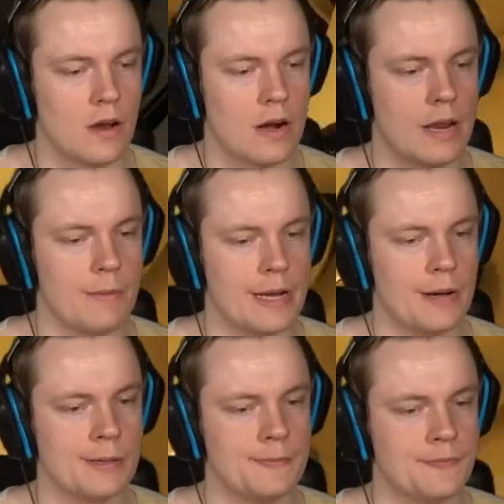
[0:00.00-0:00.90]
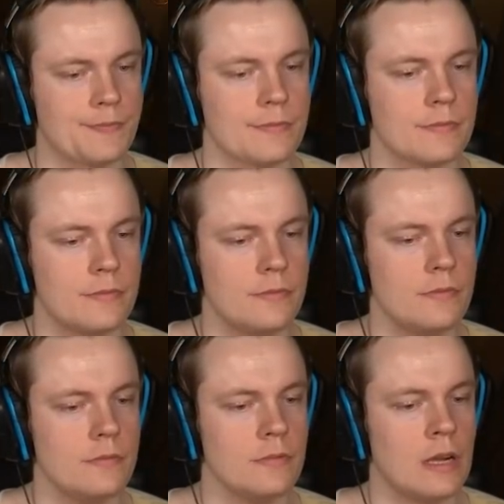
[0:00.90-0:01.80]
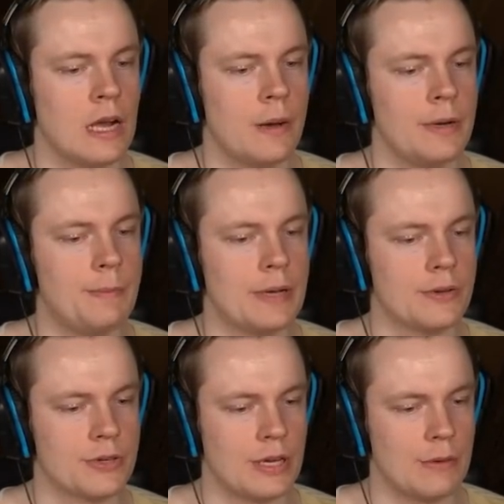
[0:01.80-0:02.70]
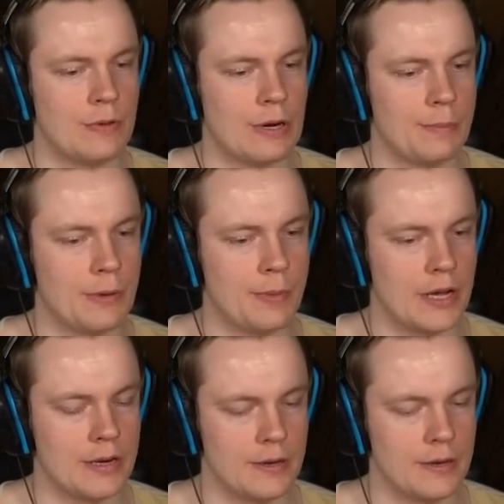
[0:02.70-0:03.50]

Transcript: right, here we go. How many pickles can you fit up your butt?